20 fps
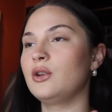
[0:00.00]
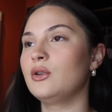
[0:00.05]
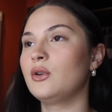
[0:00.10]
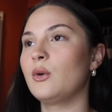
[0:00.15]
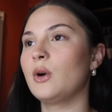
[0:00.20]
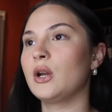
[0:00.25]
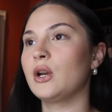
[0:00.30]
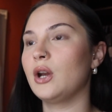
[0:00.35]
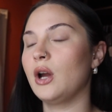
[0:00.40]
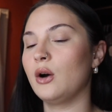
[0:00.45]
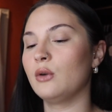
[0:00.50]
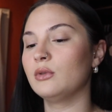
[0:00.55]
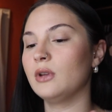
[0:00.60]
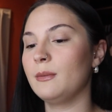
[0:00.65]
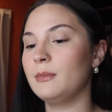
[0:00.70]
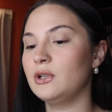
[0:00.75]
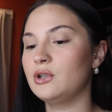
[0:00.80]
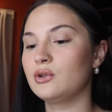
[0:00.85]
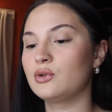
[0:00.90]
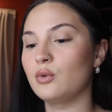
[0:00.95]
you know what, no,
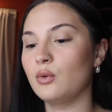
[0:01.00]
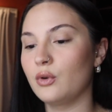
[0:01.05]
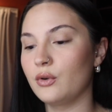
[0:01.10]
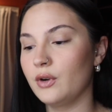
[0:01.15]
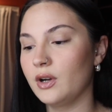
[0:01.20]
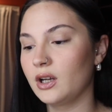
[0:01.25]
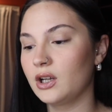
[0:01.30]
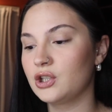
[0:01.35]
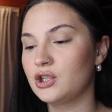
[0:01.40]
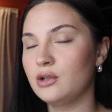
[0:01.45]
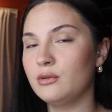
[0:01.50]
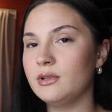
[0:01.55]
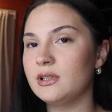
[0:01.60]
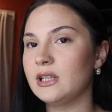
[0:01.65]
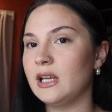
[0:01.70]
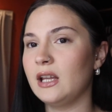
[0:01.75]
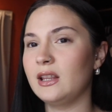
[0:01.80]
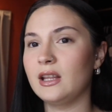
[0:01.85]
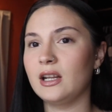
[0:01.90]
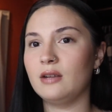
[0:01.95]
let me just order it, because she was
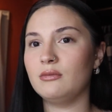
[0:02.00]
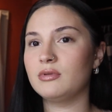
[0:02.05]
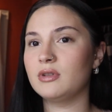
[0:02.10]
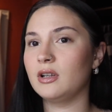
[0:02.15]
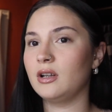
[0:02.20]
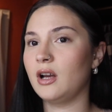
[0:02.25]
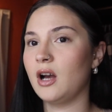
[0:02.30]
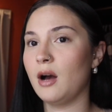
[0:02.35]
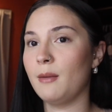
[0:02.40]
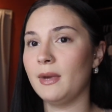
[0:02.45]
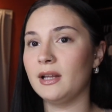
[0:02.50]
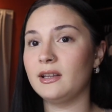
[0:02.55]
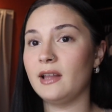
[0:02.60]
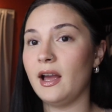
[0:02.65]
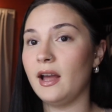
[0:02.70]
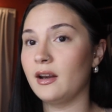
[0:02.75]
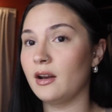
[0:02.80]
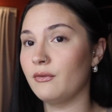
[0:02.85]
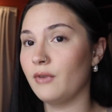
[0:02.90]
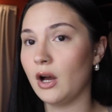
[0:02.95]
saying that it was going to come at
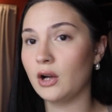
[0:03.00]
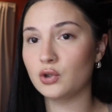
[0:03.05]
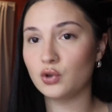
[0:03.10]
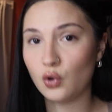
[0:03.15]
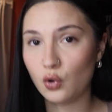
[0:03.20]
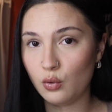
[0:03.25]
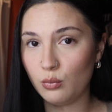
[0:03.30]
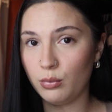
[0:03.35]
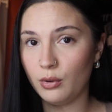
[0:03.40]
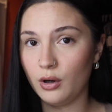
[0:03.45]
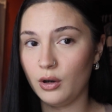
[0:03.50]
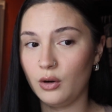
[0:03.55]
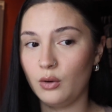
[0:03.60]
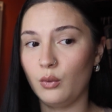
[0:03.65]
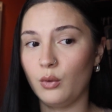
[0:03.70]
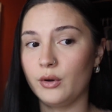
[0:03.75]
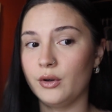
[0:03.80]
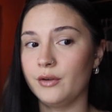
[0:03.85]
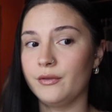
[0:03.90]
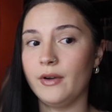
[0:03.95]
the end of October
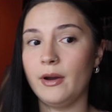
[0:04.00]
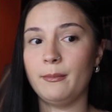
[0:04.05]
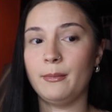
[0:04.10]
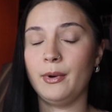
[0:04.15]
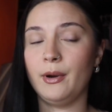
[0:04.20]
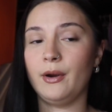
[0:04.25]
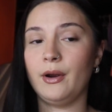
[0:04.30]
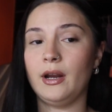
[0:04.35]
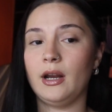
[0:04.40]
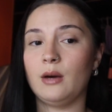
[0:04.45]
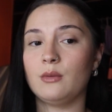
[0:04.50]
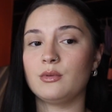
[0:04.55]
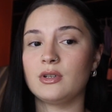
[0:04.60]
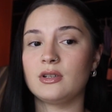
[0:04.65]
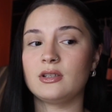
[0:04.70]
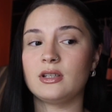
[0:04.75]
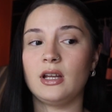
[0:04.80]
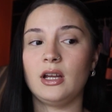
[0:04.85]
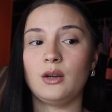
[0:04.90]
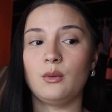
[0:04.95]
or November, and I was
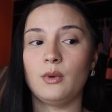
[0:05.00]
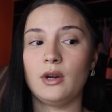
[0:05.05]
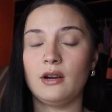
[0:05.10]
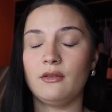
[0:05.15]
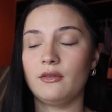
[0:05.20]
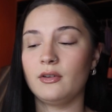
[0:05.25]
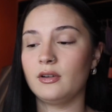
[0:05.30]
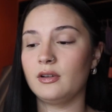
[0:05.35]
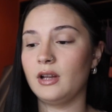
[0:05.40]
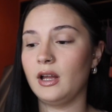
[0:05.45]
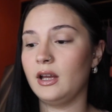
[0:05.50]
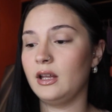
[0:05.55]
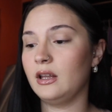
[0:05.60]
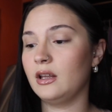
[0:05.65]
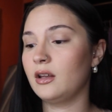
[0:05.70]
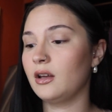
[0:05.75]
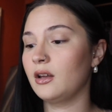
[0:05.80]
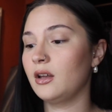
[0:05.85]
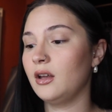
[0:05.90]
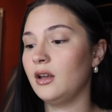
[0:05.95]
just like, whatever,
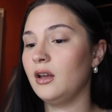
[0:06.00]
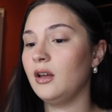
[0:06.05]
like,